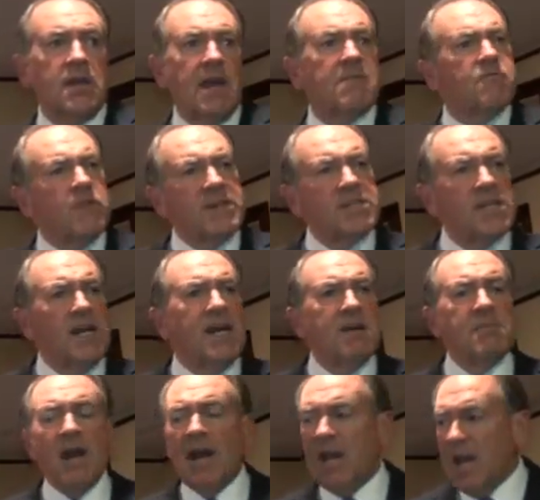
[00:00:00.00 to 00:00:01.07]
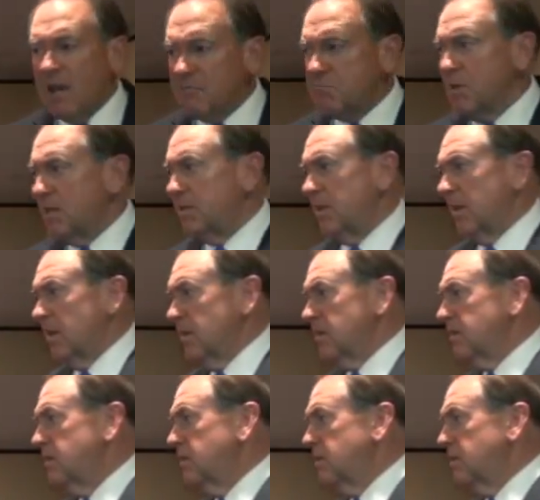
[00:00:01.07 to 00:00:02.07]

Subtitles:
Every time I have been there,